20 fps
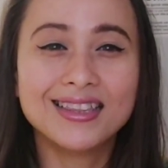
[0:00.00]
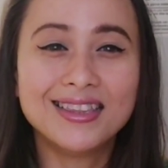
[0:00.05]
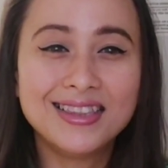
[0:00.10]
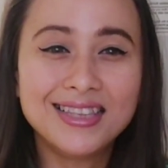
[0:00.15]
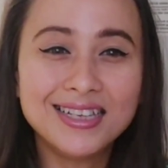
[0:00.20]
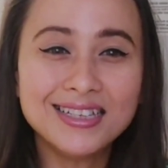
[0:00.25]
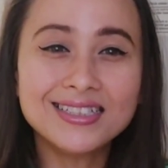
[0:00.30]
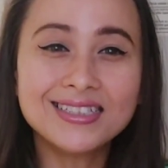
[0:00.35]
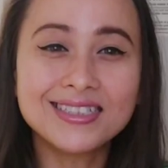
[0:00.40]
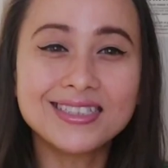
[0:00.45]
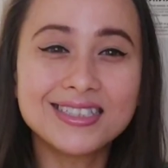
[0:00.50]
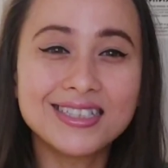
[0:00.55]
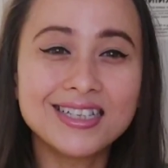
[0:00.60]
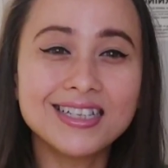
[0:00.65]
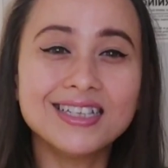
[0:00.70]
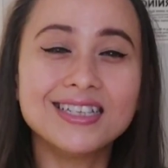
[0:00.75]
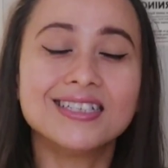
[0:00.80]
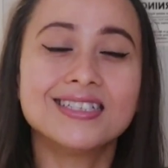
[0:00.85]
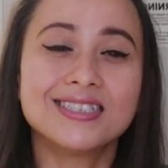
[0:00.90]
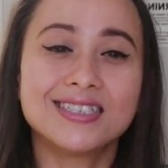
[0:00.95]
This
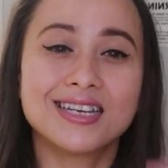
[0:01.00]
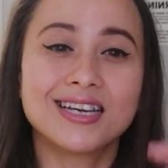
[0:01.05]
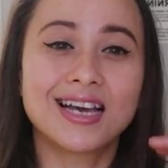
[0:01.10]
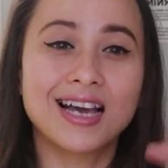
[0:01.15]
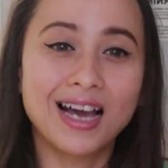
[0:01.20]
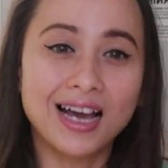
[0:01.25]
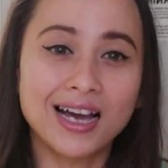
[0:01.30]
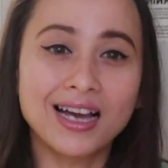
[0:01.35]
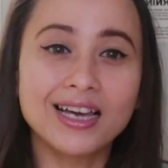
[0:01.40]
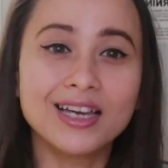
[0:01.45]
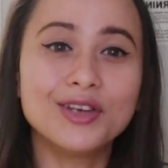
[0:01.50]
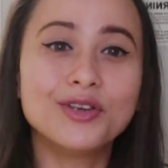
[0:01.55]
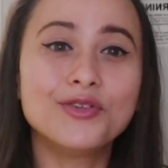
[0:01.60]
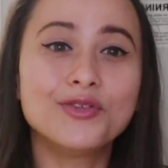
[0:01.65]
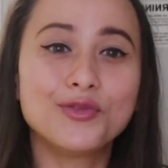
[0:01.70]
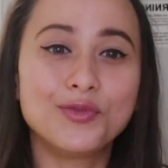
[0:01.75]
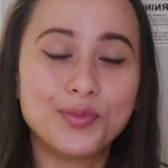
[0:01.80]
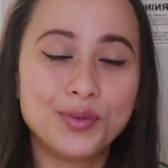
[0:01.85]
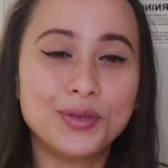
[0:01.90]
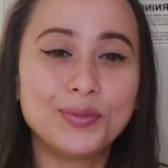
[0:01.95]
is the kind
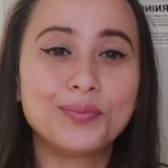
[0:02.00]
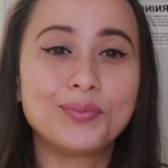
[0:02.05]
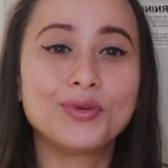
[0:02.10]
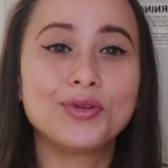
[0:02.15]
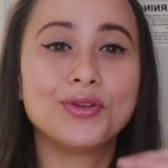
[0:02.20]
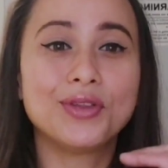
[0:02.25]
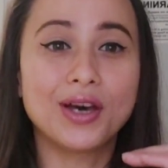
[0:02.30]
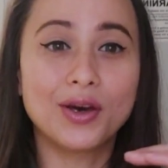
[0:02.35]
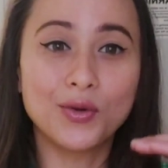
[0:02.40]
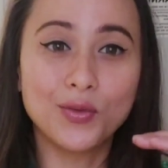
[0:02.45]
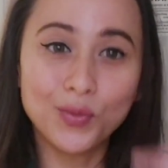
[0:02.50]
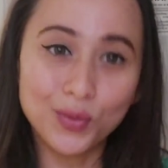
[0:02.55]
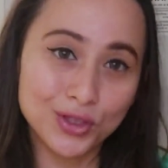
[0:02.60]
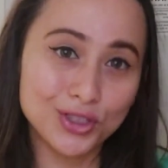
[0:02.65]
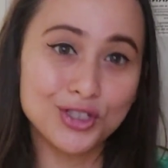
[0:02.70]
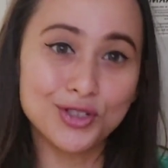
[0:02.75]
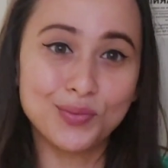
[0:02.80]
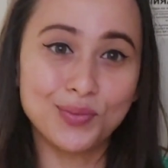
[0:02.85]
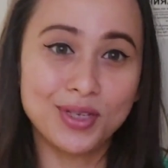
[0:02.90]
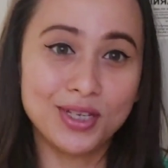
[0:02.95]
of people that
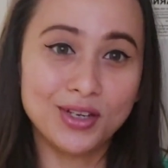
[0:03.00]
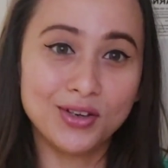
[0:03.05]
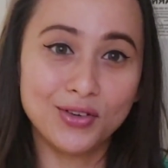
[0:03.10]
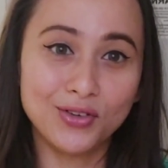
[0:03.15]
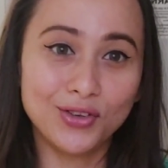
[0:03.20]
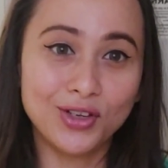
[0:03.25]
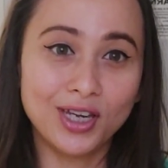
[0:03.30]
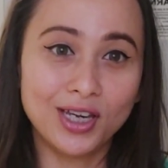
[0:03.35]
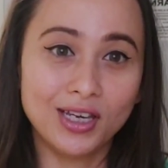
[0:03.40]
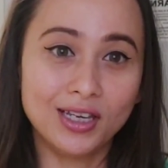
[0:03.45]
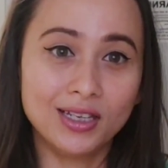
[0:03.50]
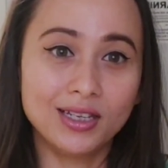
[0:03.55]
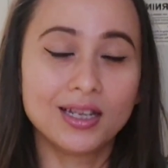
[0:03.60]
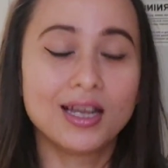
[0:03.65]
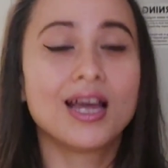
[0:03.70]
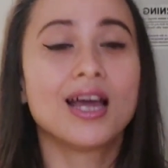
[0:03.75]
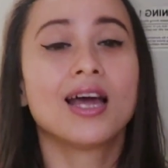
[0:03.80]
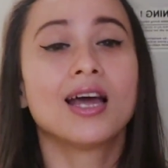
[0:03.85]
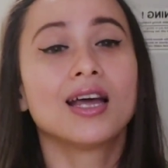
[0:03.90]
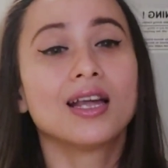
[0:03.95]
watch me, okay?
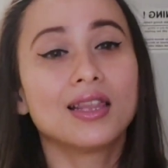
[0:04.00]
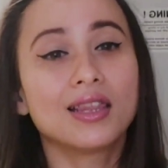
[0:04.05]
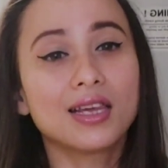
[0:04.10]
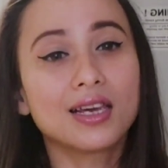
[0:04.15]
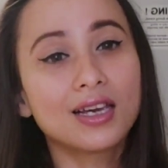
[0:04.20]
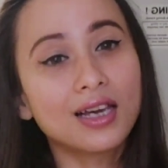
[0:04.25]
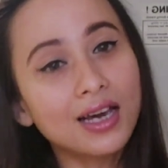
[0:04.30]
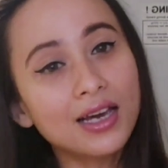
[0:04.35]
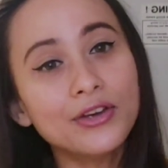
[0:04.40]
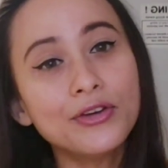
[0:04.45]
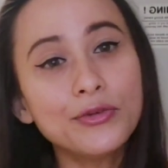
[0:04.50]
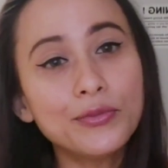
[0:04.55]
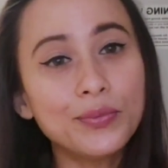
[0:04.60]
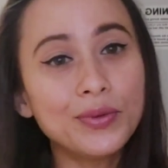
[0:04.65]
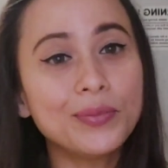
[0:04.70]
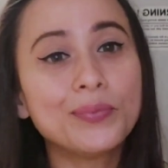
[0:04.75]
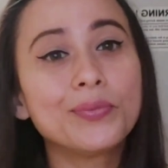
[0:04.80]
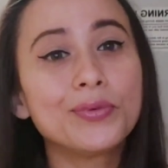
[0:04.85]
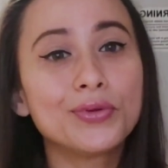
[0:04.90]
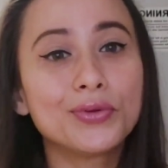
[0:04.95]
The kind of
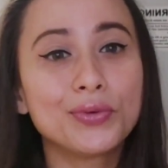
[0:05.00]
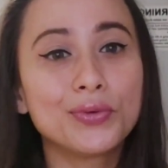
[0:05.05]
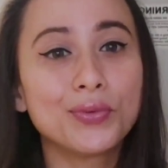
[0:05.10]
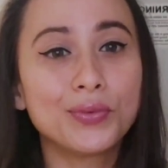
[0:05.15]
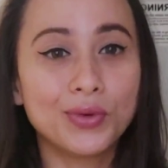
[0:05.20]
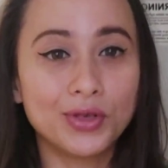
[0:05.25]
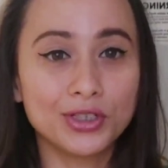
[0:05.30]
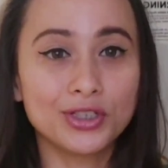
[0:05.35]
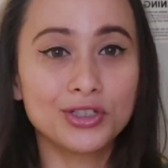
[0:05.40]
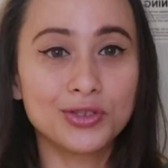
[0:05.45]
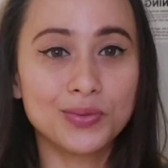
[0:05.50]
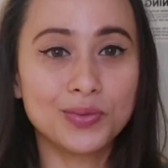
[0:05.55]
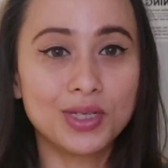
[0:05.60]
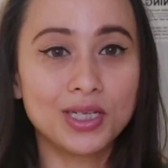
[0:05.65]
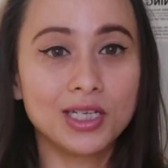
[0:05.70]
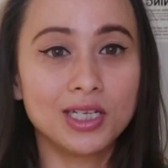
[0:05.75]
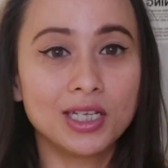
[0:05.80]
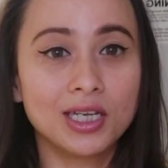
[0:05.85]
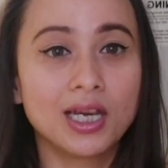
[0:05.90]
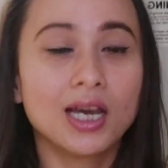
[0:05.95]
people who watch
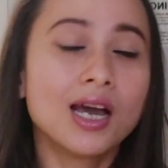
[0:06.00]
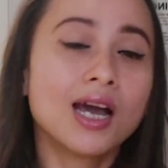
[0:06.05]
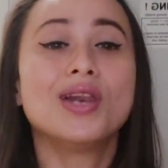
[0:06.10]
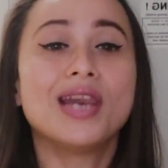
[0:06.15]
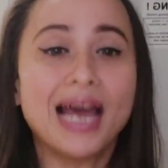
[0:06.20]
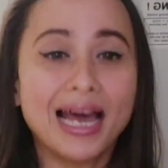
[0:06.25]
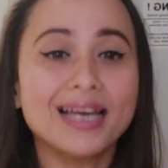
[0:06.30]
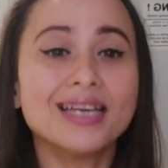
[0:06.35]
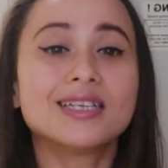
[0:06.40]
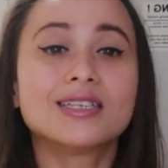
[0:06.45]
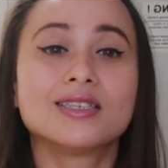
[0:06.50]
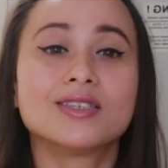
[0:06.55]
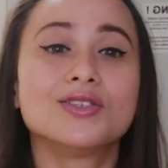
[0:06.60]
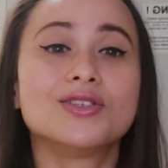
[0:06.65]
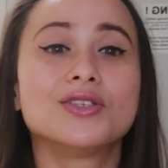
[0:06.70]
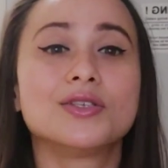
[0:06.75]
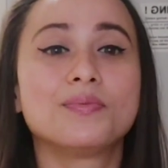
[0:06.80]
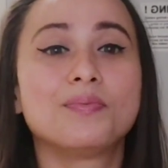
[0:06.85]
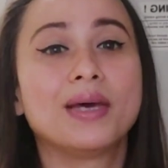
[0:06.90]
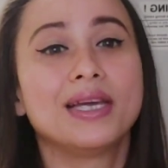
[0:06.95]
me like to
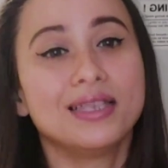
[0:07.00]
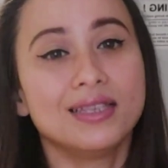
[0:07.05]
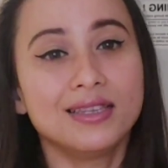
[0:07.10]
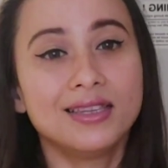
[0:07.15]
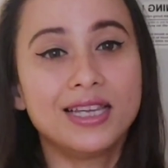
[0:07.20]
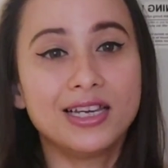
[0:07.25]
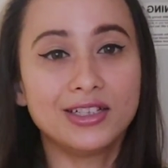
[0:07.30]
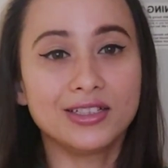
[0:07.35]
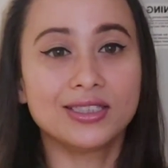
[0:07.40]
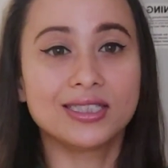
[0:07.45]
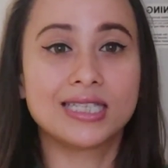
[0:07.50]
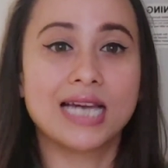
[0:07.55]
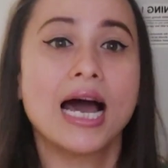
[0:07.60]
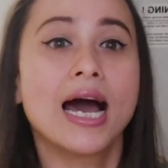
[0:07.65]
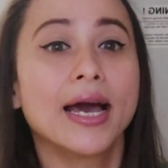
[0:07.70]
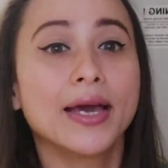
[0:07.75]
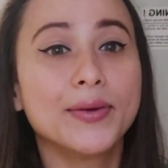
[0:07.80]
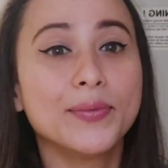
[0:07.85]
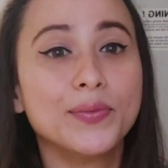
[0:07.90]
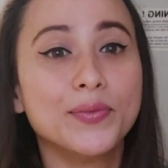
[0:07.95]
spend their
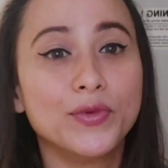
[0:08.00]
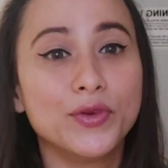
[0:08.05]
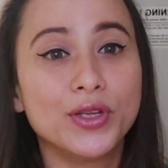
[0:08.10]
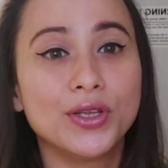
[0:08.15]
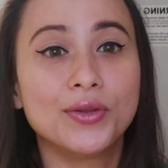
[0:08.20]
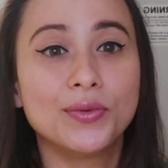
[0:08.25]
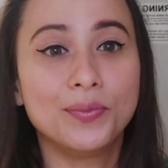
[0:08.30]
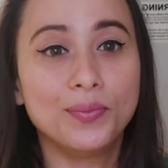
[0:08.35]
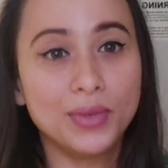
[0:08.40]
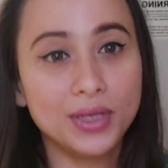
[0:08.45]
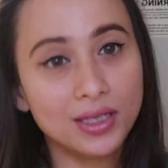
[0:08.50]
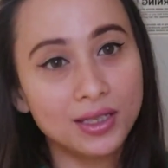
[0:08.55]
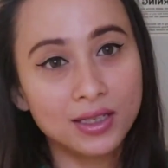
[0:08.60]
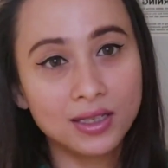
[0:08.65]
time with me.